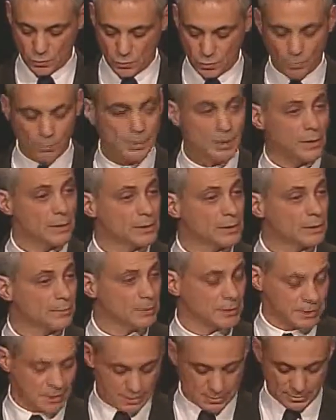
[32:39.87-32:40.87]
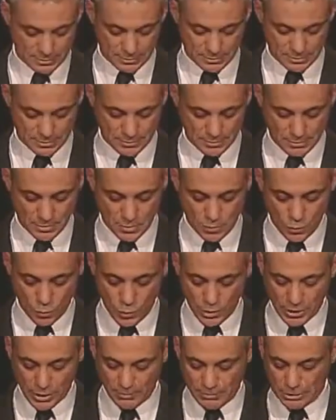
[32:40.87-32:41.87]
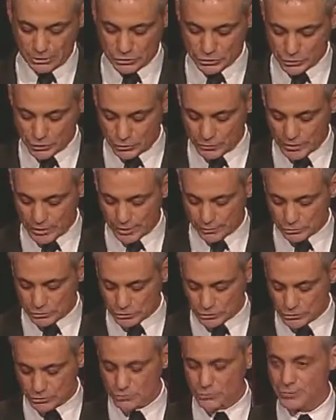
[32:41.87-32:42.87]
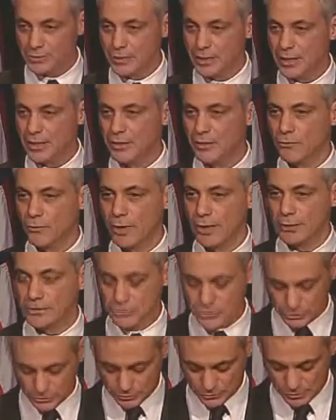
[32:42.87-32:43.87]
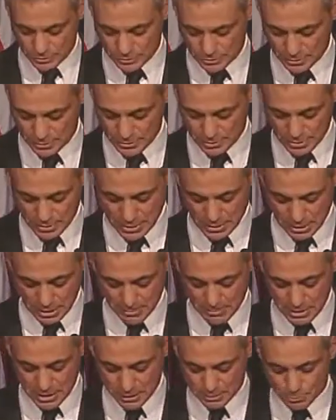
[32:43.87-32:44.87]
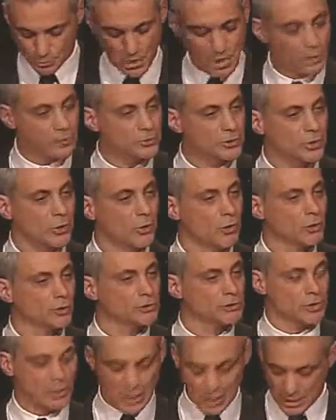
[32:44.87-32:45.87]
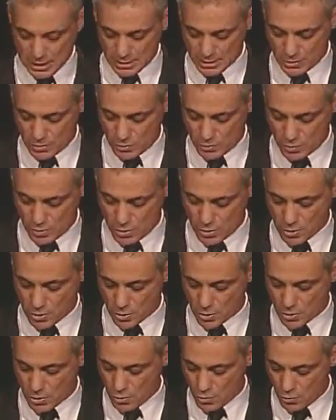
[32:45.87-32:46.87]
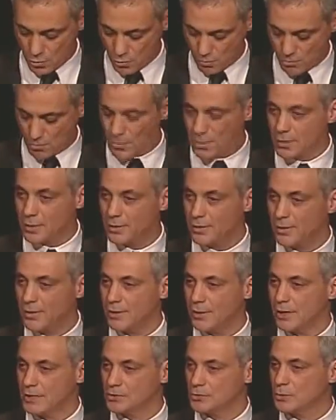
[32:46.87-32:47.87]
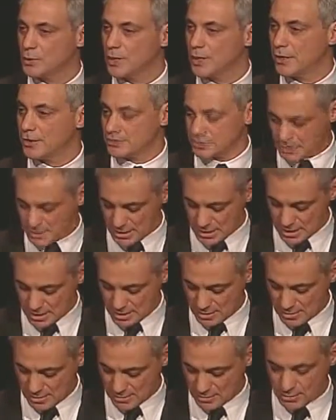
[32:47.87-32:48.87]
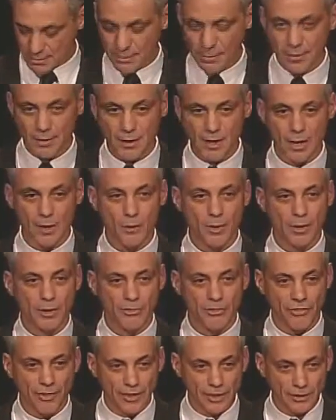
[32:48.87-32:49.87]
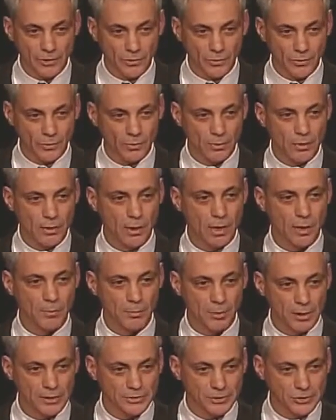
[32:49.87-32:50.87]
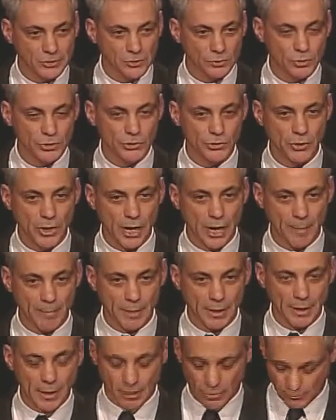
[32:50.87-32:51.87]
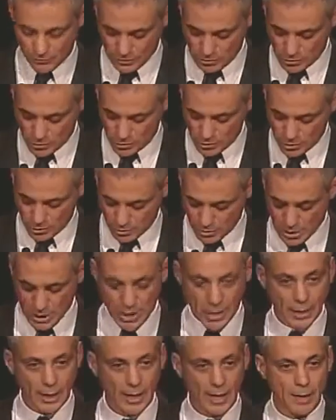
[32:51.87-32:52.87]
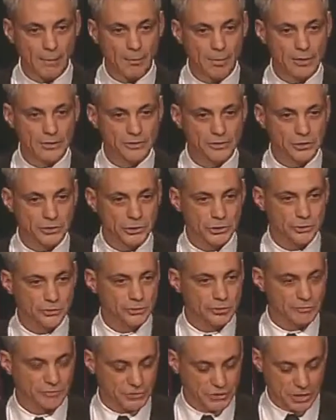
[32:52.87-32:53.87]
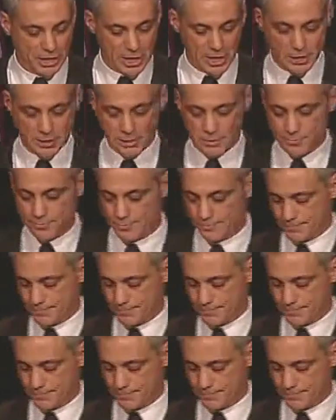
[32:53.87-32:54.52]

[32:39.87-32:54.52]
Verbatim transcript: will be unlimited. We can be sure that our children and grandchildren can be as proud to call Chicago home as we are today. I want to thank you. God bless you. Wish you a happy and a healthy new year. And God bless the children of Chicago.